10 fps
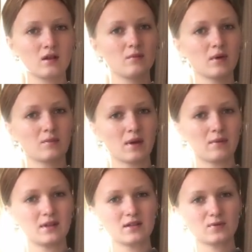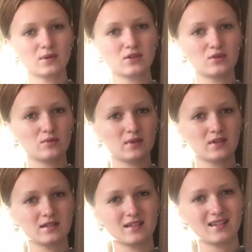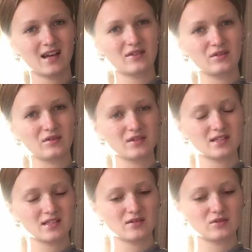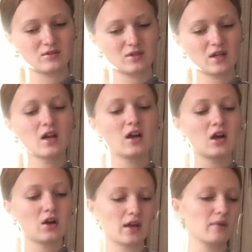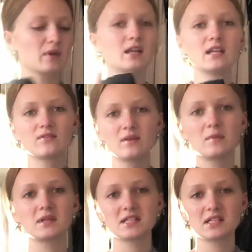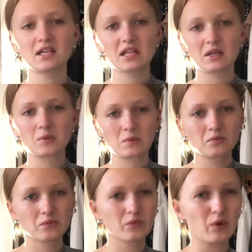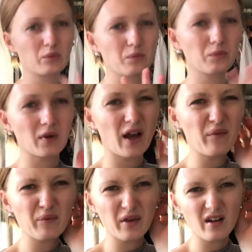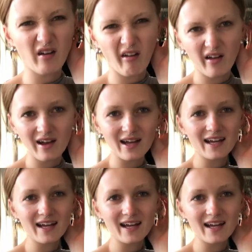But maybe this one too because like I don't know if it's that cute. Okay, I'm gonna leave them and see like I'm ugh, I